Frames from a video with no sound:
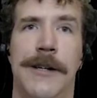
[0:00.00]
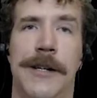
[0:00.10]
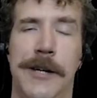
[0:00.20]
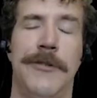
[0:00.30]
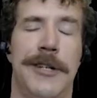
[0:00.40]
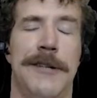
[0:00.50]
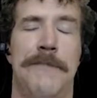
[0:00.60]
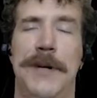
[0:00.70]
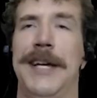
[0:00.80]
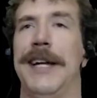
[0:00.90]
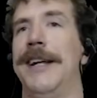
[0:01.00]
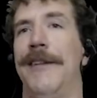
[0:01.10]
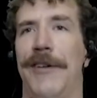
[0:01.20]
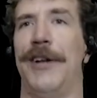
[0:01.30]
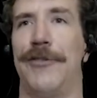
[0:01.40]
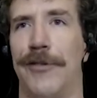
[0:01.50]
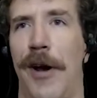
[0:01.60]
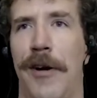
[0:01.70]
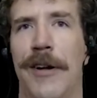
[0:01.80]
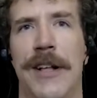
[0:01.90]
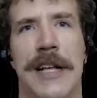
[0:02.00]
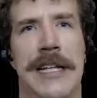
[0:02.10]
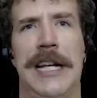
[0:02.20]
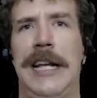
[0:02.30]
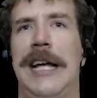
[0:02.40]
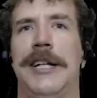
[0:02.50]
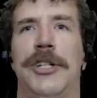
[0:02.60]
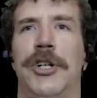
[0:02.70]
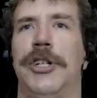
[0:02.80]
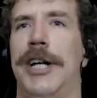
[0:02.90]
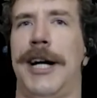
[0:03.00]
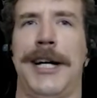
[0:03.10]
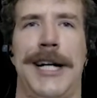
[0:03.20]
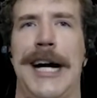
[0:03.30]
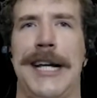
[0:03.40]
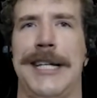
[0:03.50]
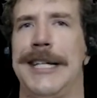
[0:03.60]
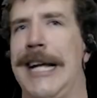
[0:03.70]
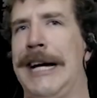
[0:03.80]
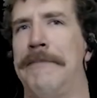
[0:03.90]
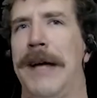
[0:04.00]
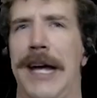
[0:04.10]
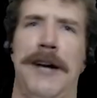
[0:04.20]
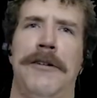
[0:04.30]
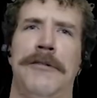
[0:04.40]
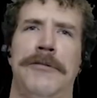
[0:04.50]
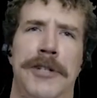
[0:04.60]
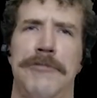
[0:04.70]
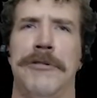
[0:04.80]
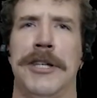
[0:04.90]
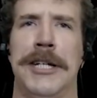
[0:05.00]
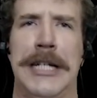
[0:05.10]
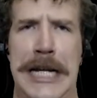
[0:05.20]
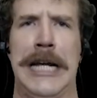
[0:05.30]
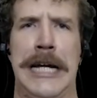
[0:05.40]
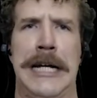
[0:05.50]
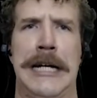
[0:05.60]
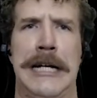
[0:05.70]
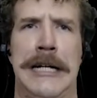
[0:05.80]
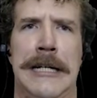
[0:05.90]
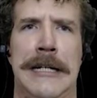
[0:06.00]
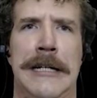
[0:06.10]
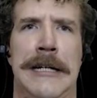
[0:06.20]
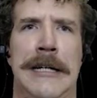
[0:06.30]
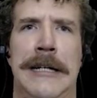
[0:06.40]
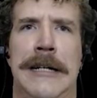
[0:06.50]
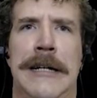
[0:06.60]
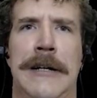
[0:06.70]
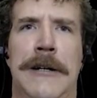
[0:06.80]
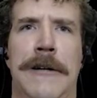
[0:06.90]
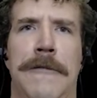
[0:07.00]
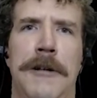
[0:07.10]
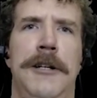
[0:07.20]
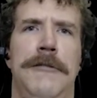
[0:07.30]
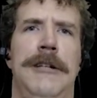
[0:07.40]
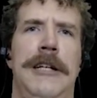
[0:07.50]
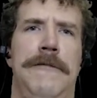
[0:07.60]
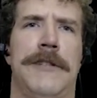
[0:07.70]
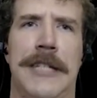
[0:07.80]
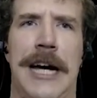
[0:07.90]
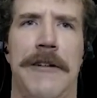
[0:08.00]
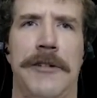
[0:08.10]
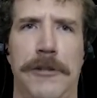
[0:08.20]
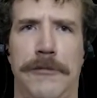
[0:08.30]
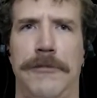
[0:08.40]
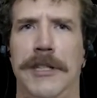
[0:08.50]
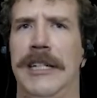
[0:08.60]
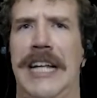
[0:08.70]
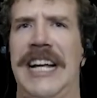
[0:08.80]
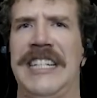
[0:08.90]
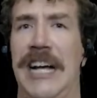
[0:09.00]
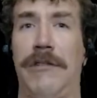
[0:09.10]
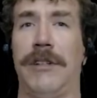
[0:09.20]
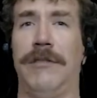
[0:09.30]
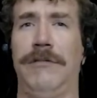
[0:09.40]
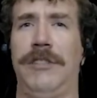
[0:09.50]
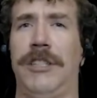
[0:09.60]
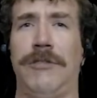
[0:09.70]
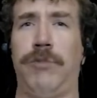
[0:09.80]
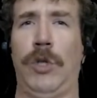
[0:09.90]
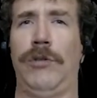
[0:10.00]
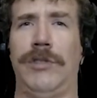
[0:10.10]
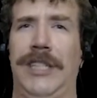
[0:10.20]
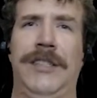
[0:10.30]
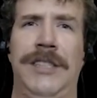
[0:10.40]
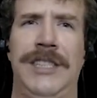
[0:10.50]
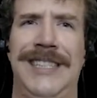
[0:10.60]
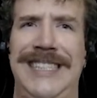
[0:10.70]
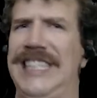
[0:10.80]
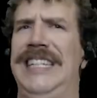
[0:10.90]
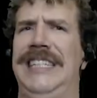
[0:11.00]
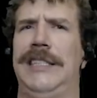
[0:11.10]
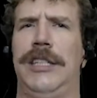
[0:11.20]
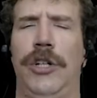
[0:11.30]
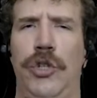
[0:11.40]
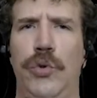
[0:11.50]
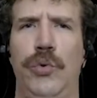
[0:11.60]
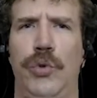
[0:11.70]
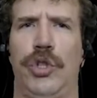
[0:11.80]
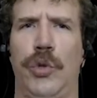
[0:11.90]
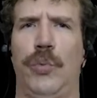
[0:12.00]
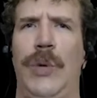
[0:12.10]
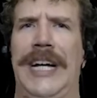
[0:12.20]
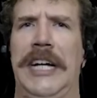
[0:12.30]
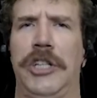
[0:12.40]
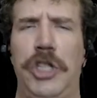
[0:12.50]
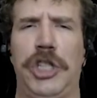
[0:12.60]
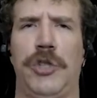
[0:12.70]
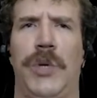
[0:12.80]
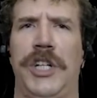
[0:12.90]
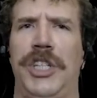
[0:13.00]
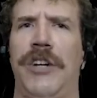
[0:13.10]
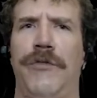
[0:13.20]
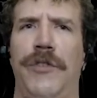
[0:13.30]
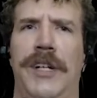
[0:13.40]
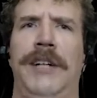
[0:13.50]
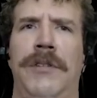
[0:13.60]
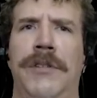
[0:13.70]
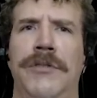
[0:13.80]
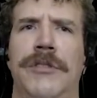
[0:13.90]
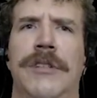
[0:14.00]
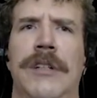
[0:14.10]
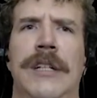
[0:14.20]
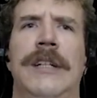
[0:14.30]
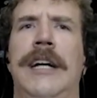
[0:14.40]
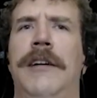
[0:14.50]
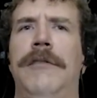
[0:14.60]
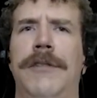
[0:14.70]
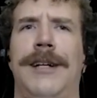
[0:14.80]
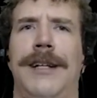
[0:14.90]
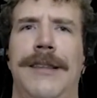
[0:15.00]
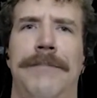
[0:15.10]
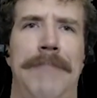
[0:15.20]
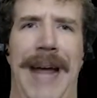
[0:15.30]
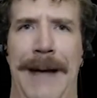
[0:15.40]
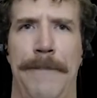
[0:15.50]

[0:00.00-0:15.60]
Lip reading: used to be an adventurer. Till I took a goddamn arrow to the knee. When you leave town, you'll realize how huge this world is. It's easy to lose your way. Just watch out for arrows. And look at the map.